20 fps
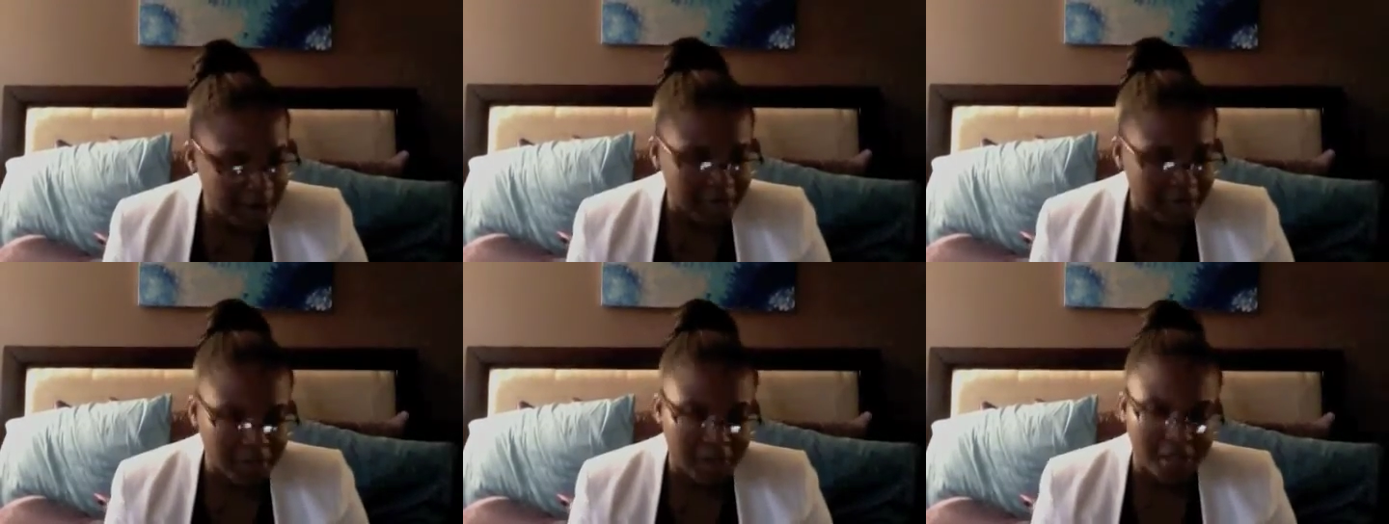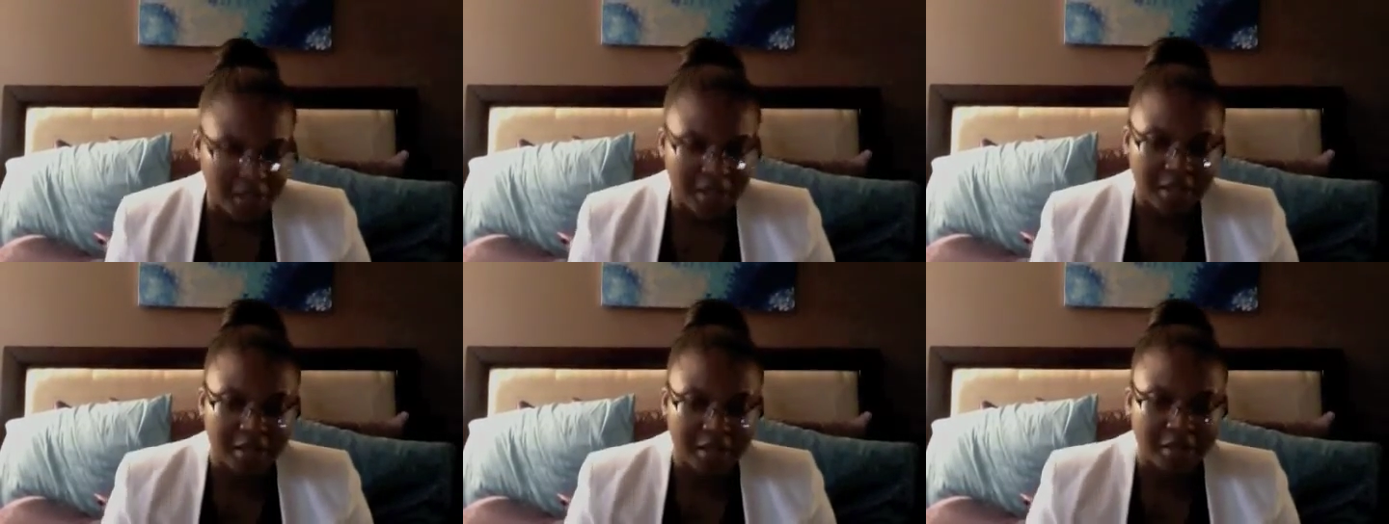I'm going
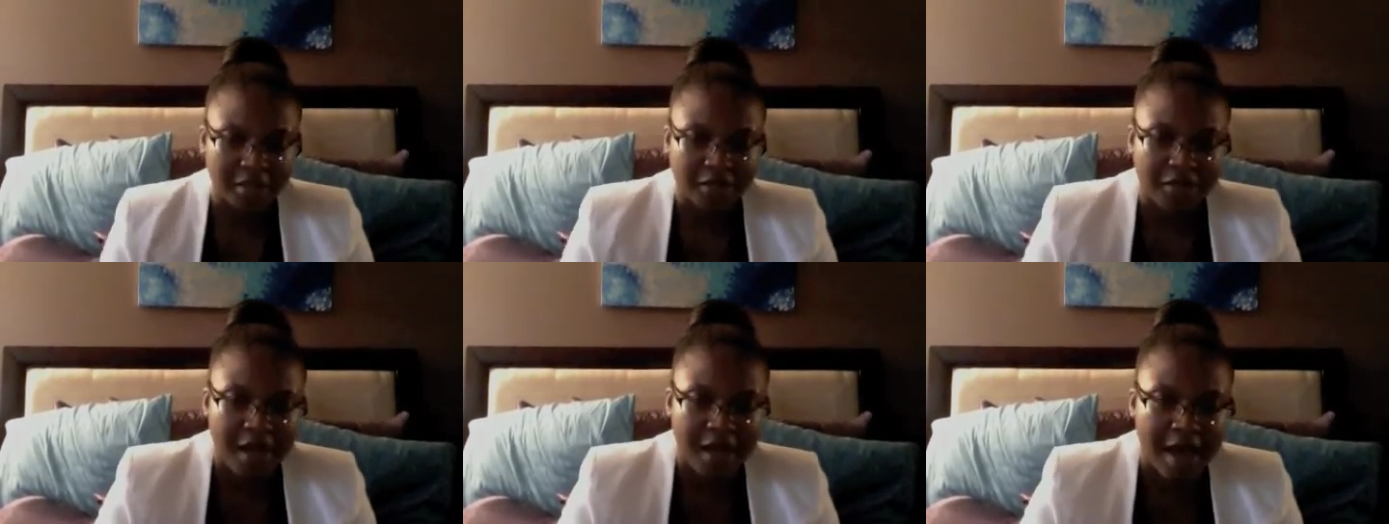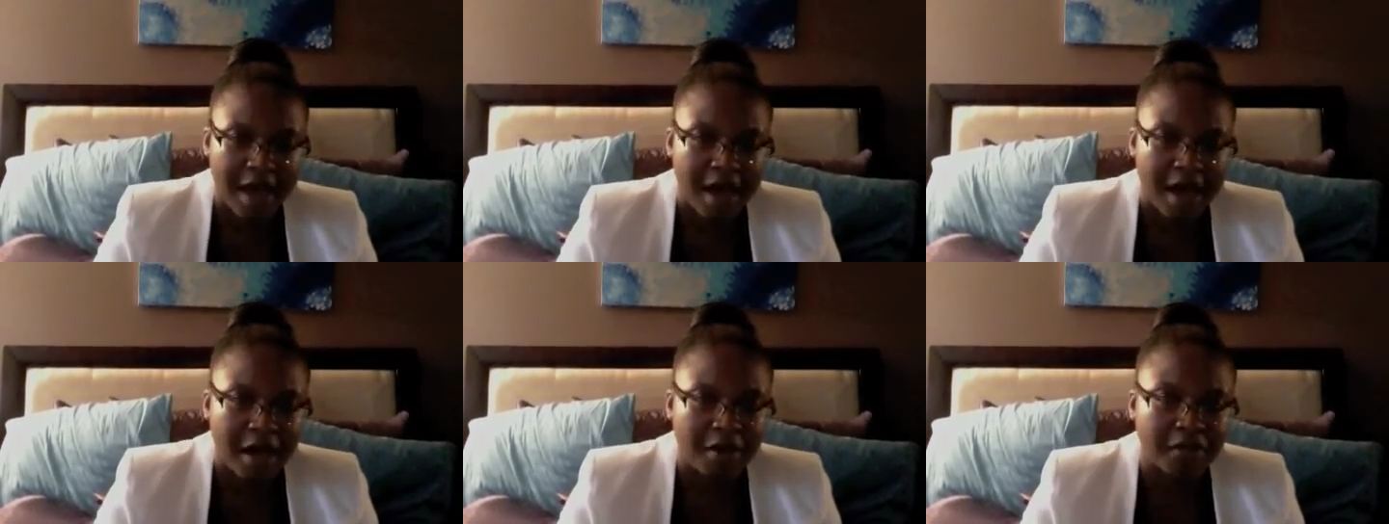to get the
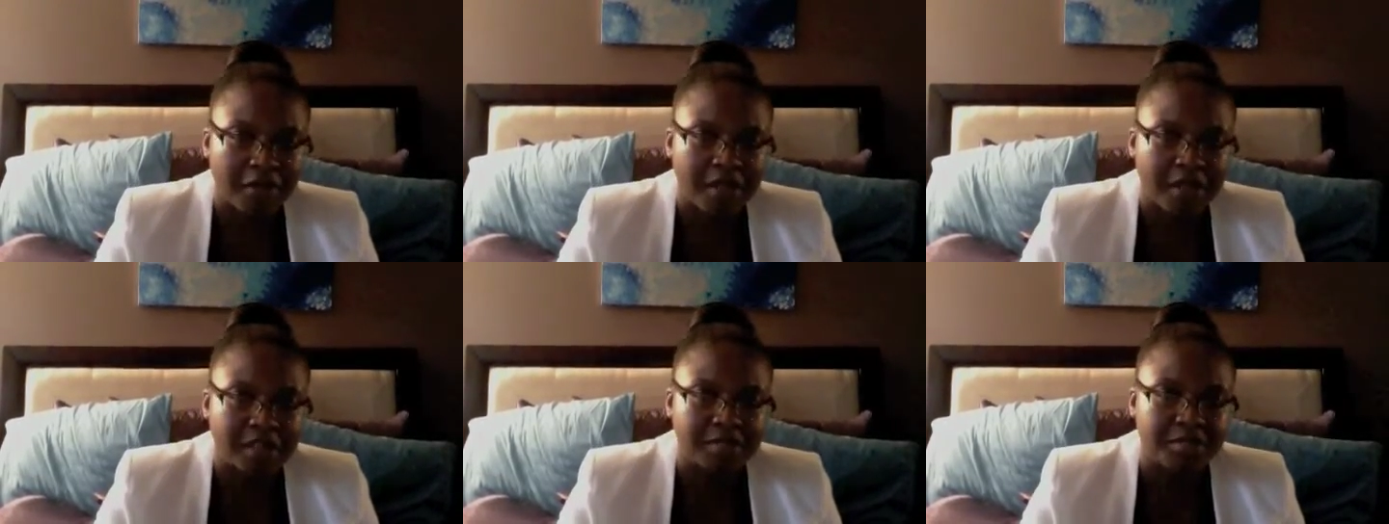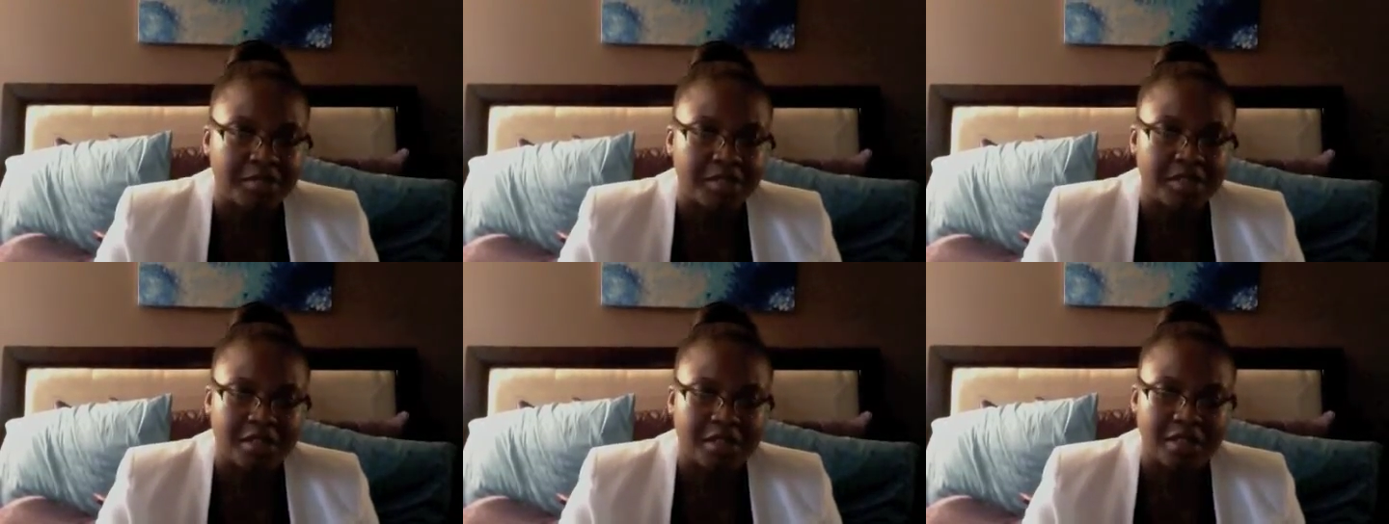valve that's
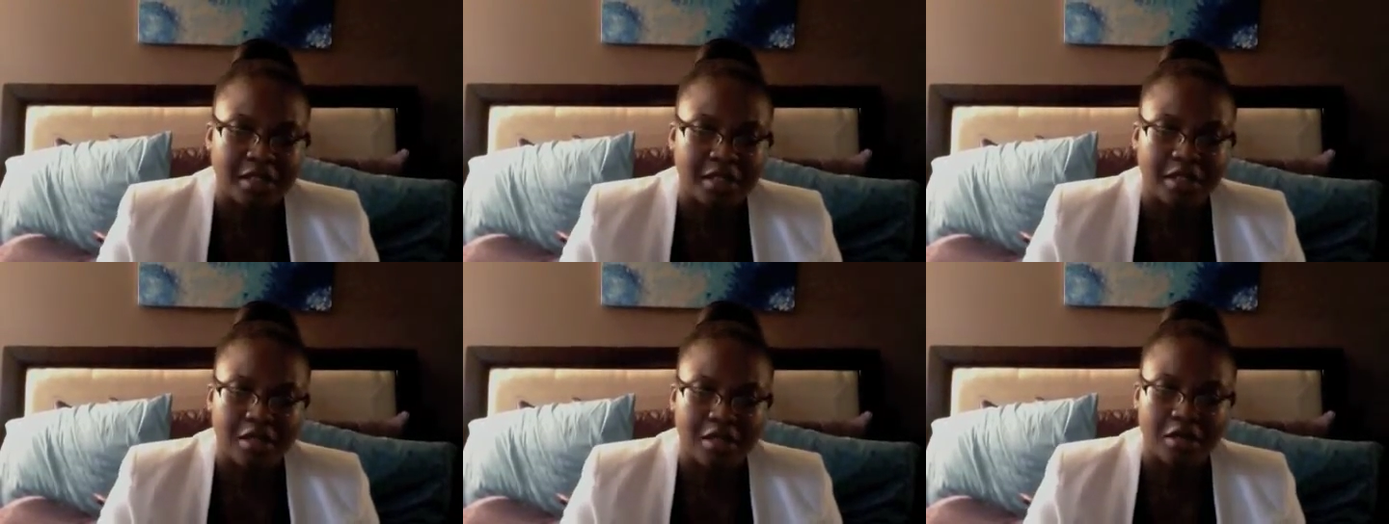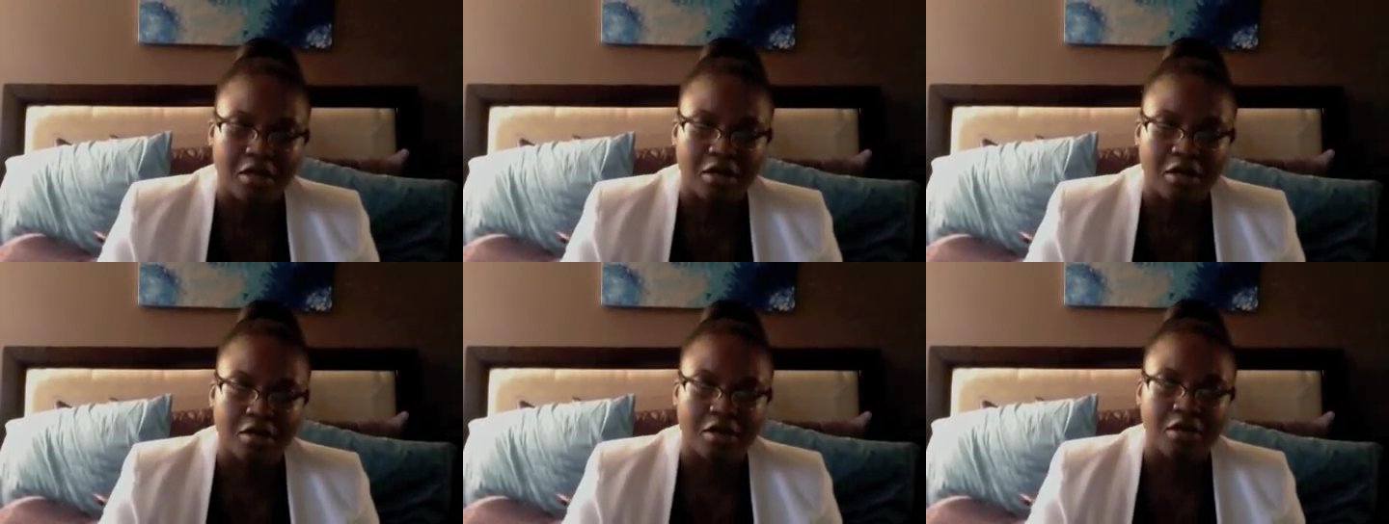been sitting here